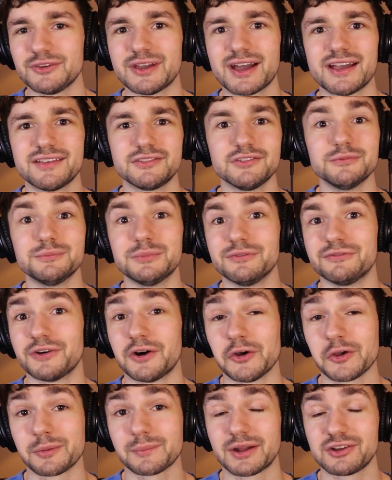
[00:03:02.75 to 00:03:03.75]
of you guys who've been
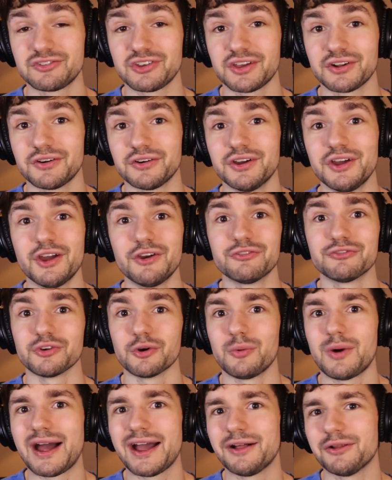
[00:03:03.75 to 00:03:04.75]
following my channel for
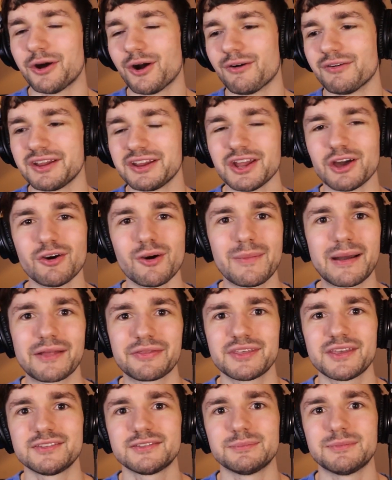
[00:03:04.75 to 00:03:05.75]
a while already know
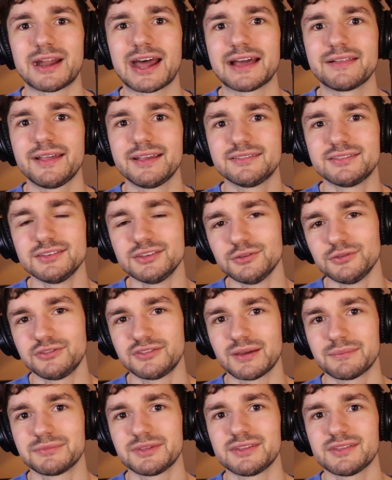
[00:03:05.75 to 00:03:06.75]
about this, but I like to use
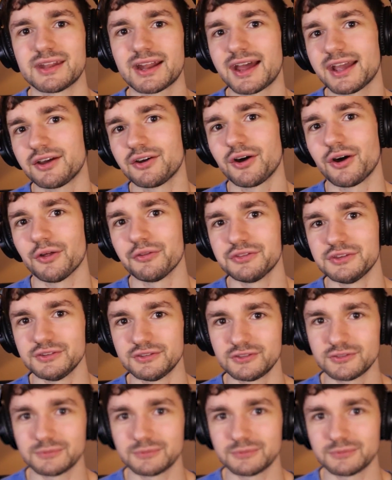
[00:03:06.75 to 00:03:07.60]
something that I call the